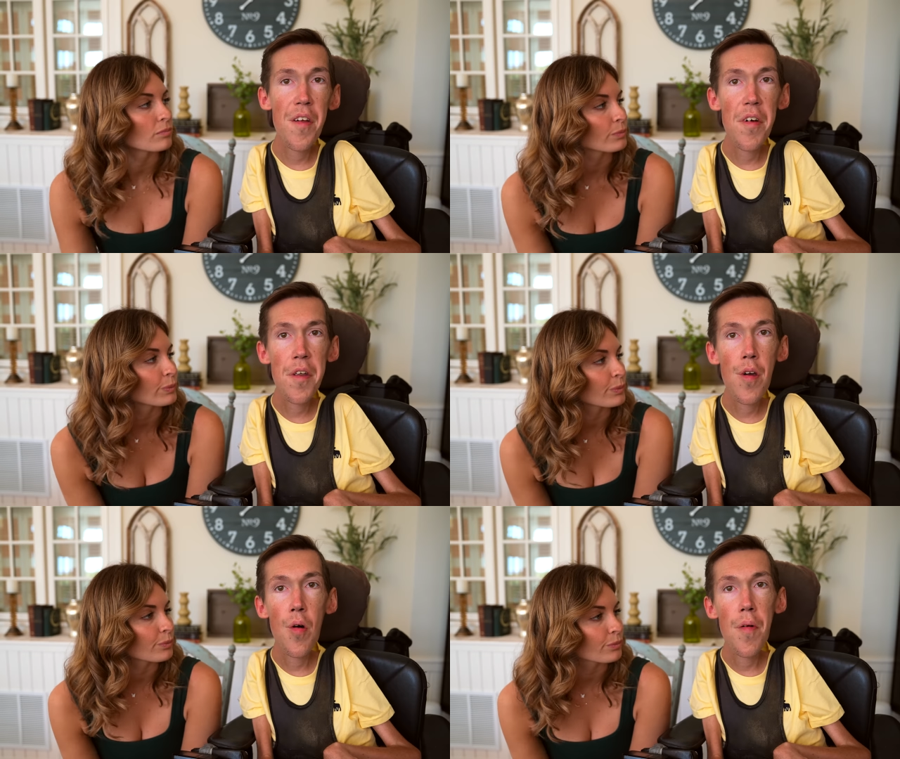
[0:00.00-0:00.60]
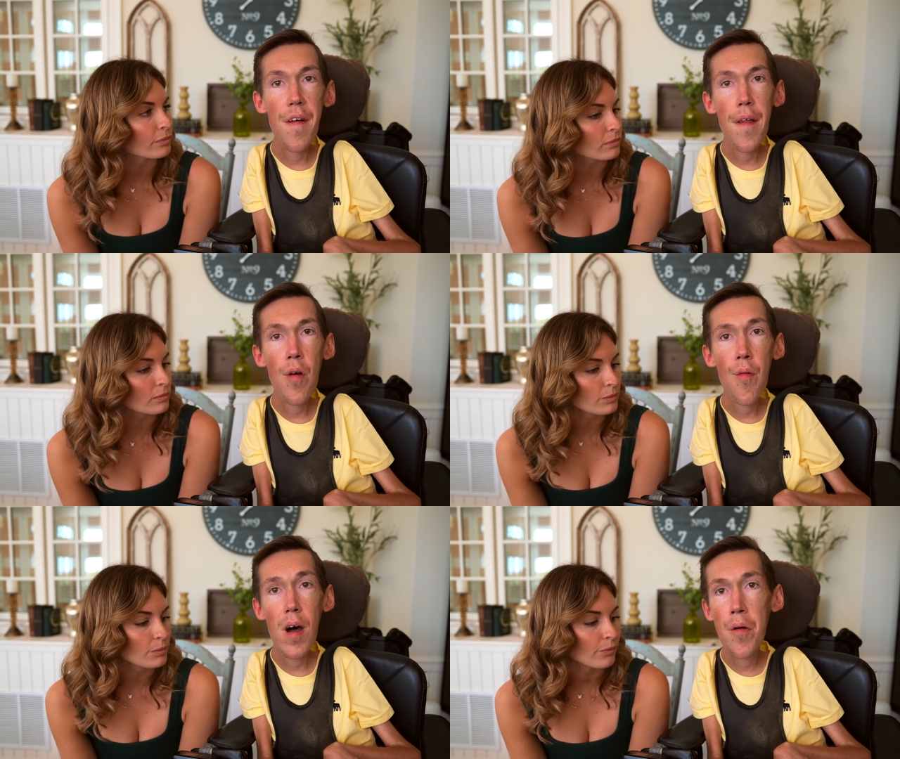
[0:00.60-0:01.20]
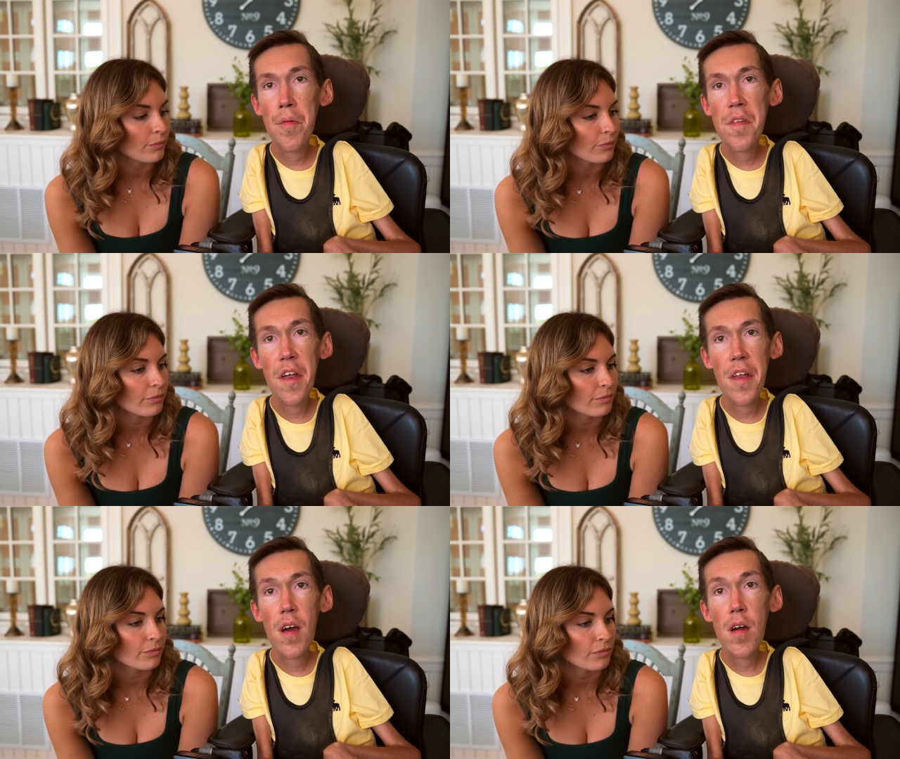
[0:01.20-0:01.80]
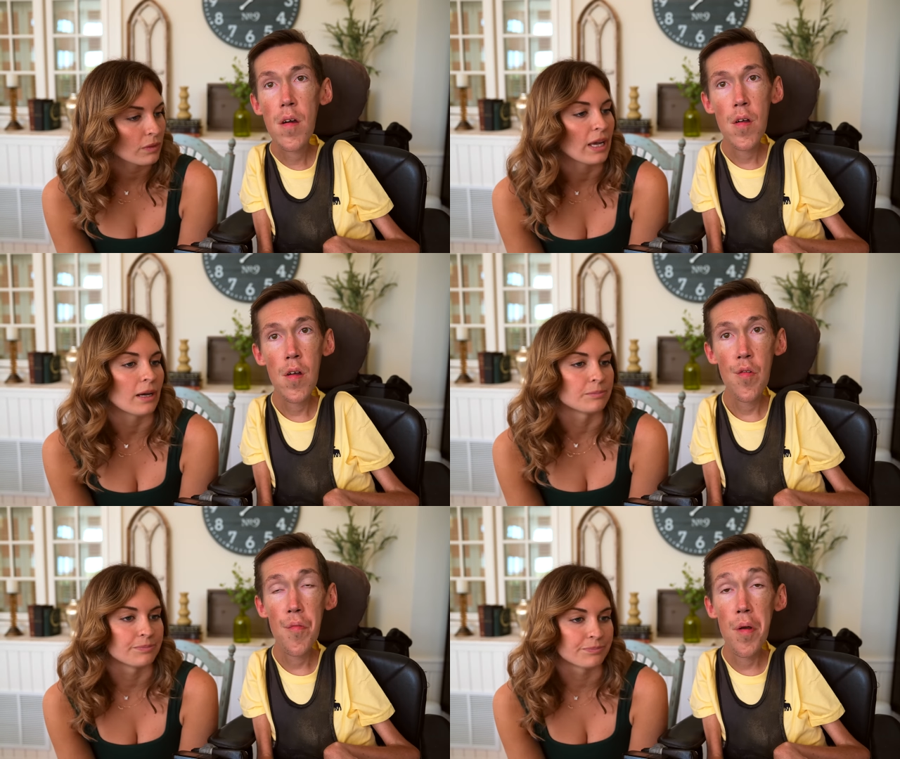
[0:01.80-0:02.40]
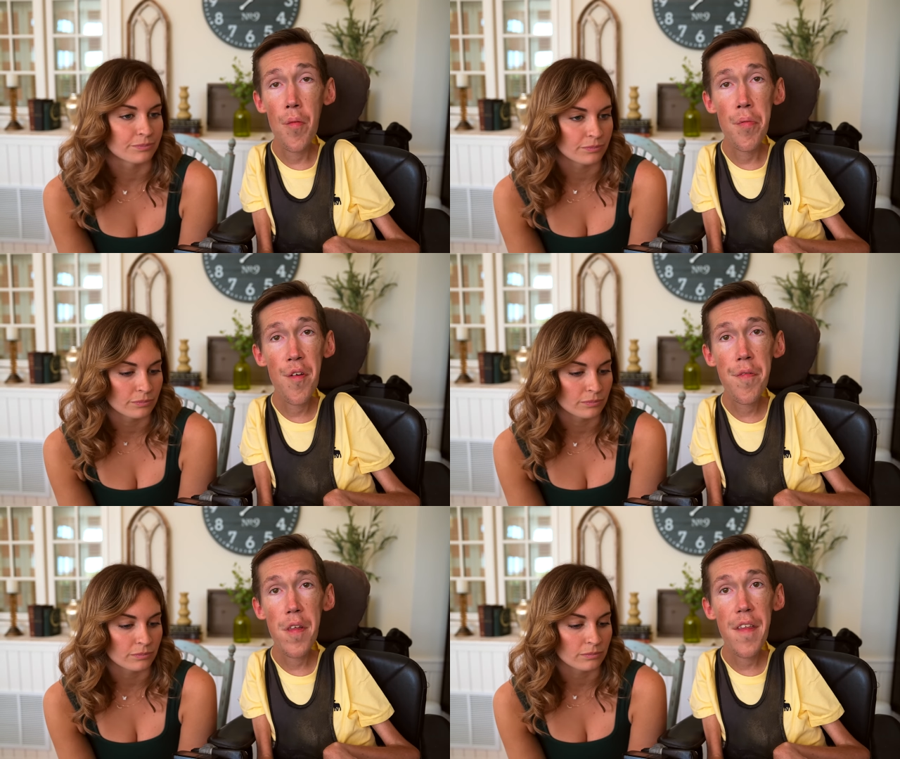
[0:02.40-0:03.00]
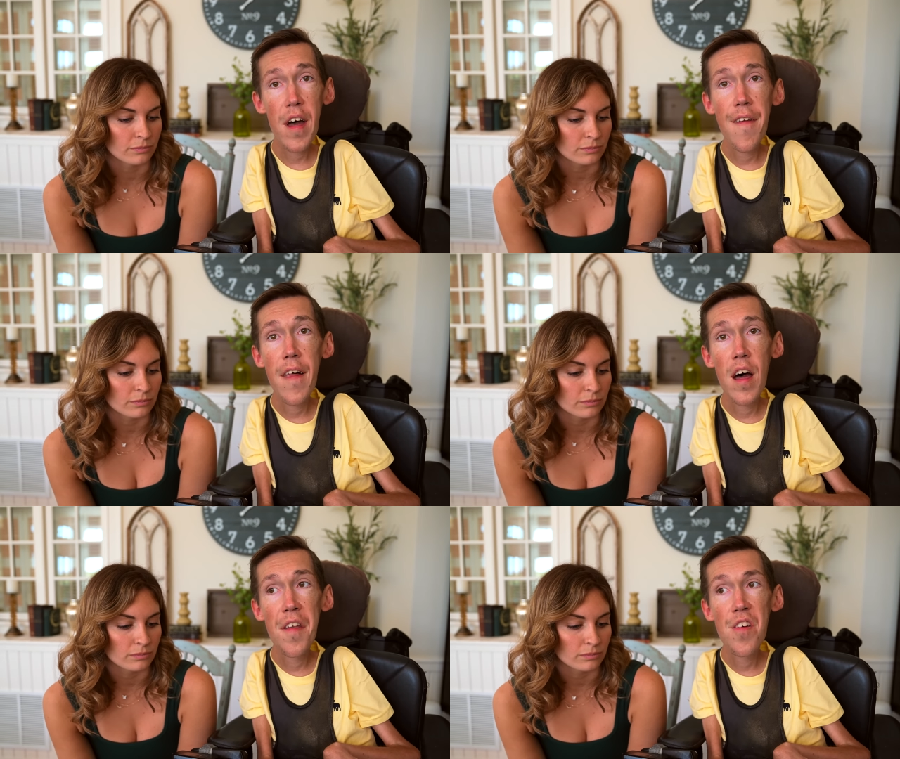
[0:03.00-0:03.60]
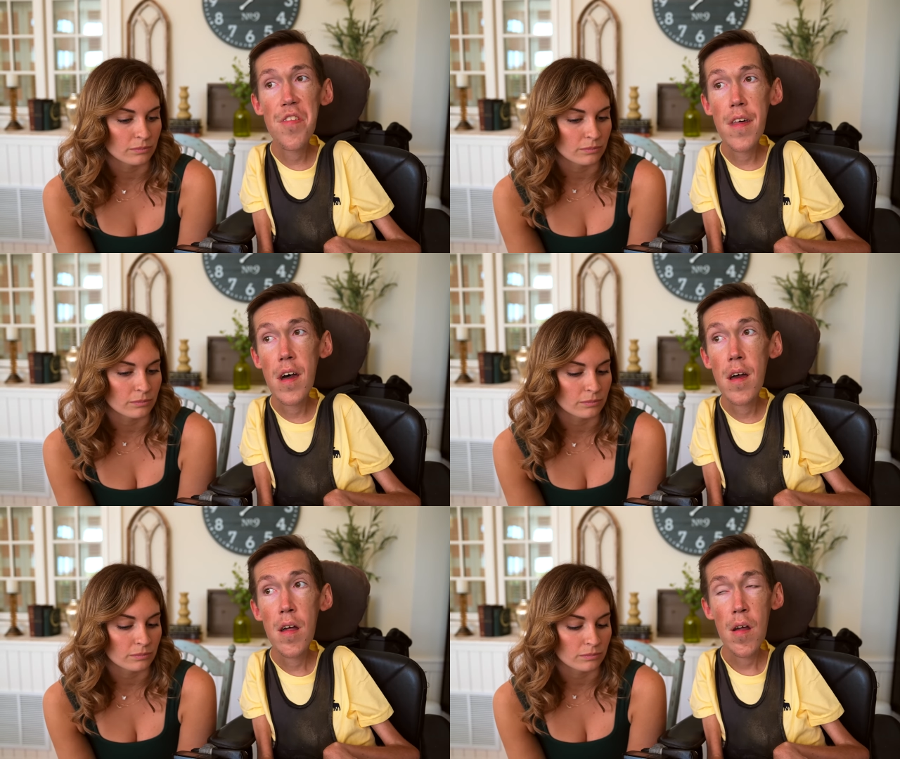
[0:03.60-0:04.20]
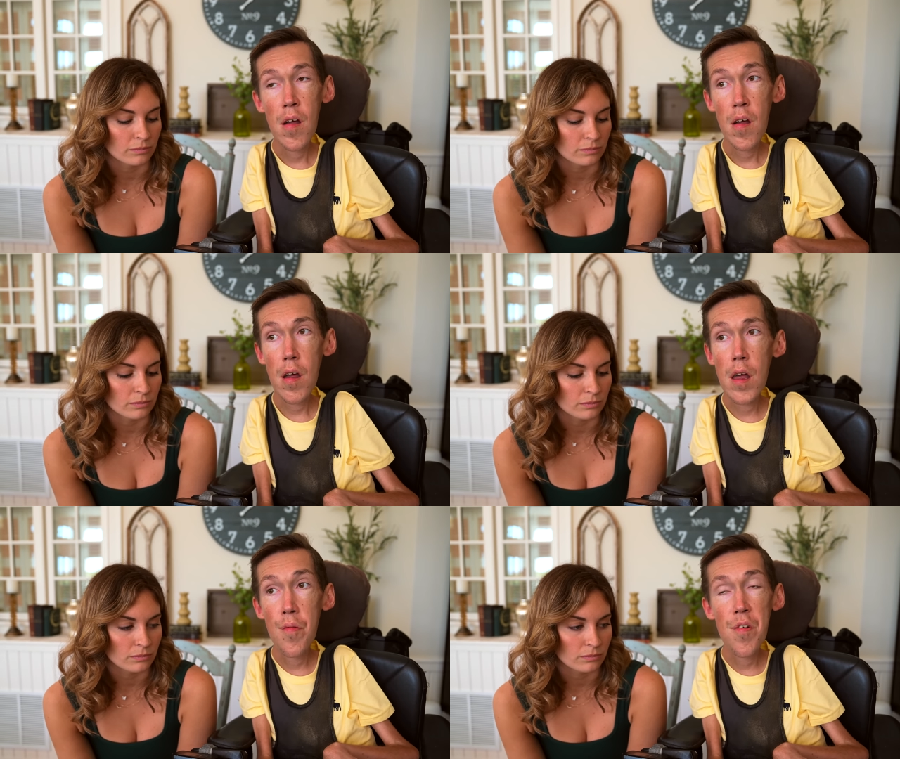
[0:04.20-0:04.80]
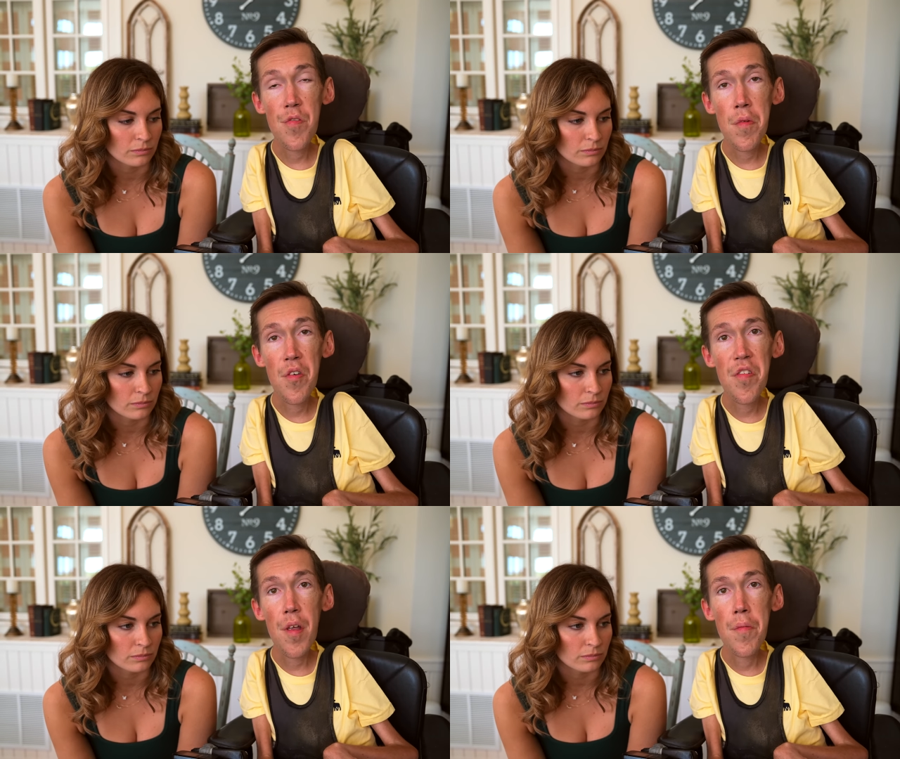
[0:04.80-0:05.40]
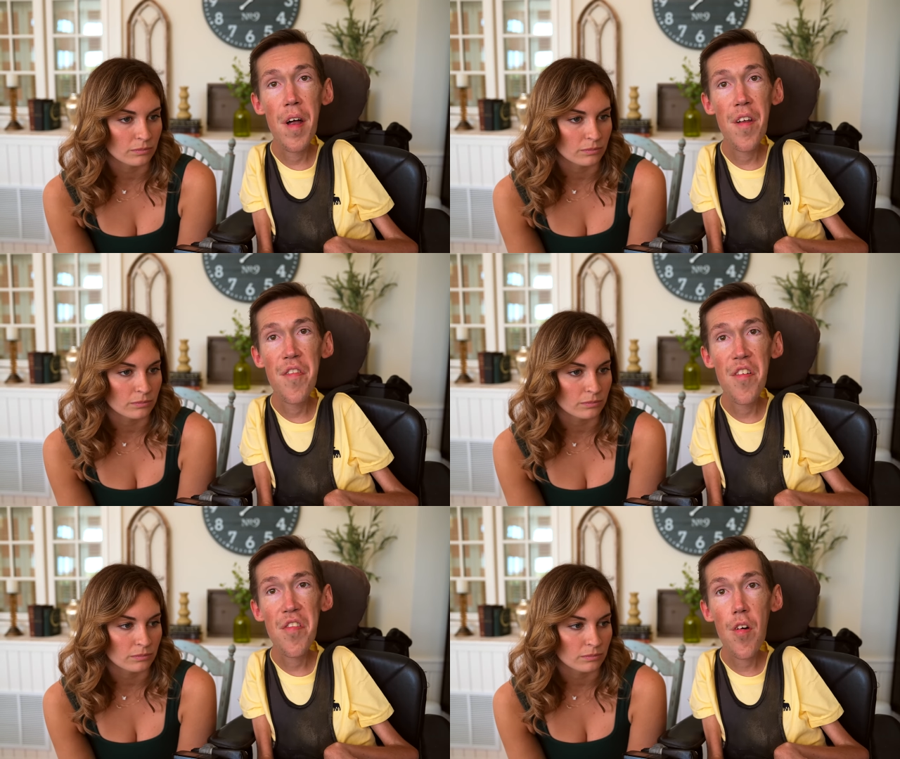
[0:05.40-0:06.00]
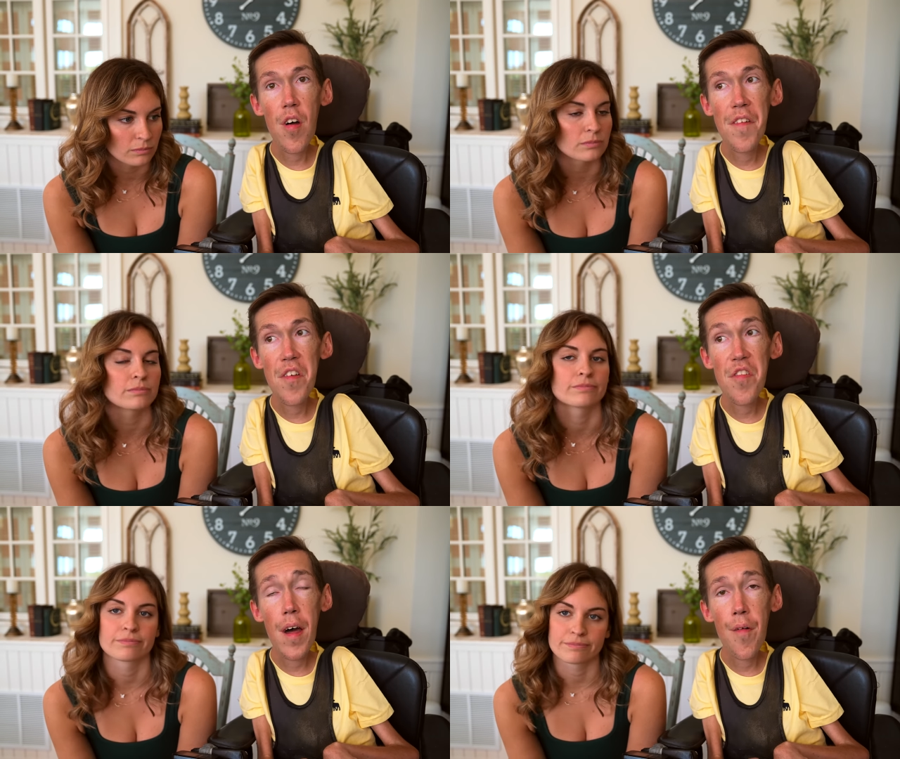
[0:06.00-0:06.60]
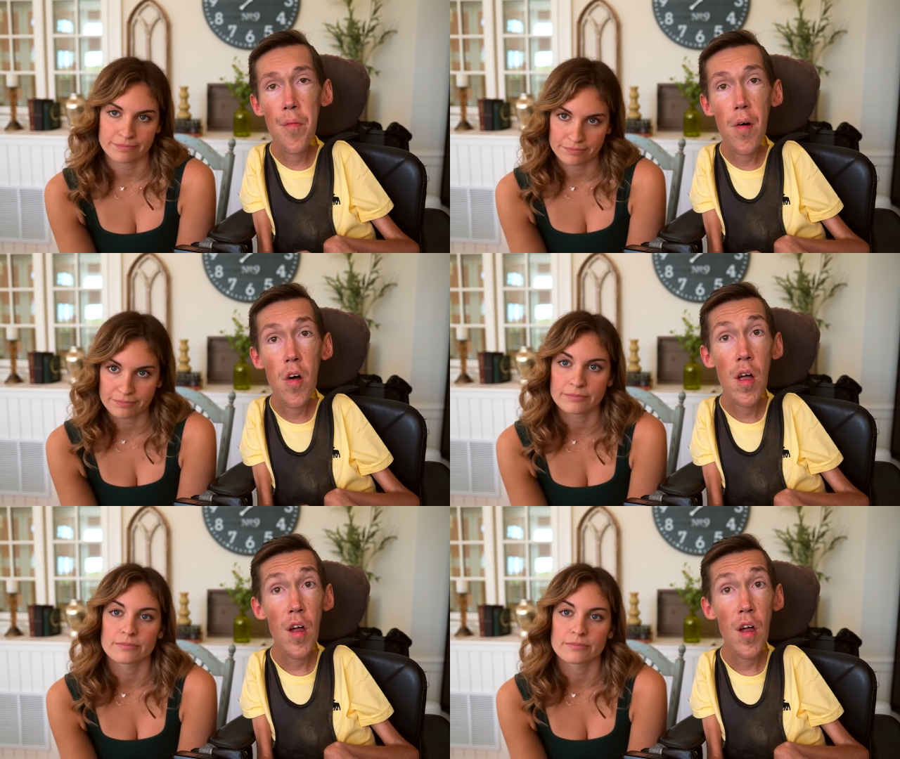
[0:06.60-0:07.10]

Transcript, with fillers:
Speaker 1: a video about like why we did it. Yeah. Real briefly, the headline is that it was mutually beneficial and desirable